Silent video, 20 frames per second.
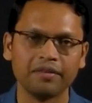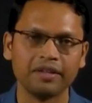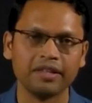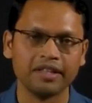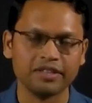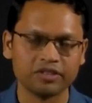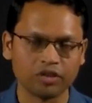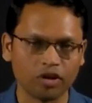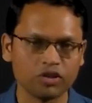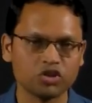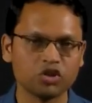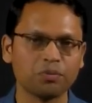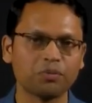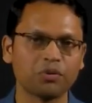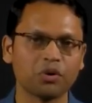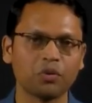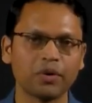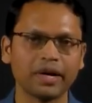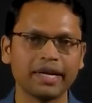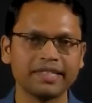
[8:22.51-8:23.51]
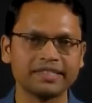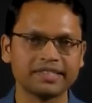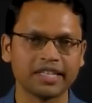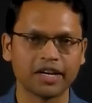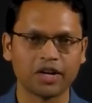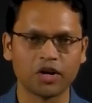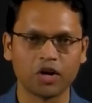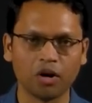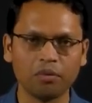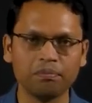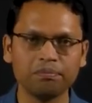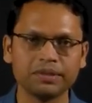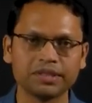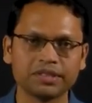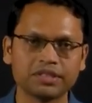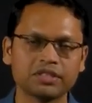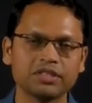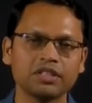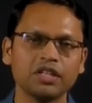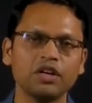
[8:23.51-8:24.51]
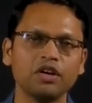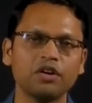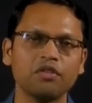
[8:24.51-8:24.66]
This also provides a compass